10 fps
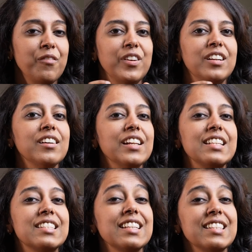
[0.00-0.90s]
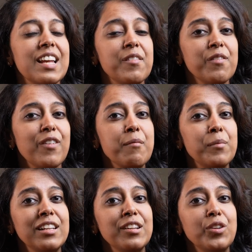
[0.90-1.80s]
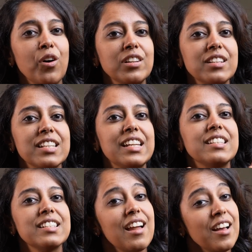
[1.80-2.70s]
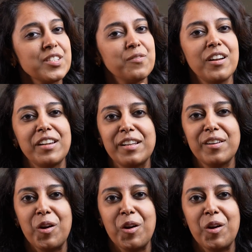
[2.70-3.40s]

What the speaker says: Figure raised $675 million in its last funding